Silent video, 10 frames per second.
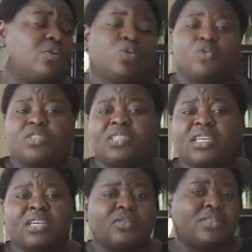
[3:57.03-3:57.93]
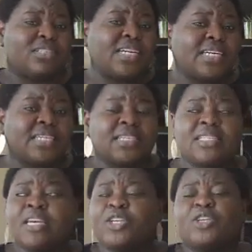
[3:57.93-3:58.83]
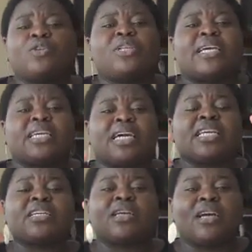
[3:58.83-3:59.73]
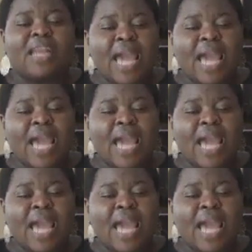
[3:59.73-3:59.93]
who's sick or dying, like an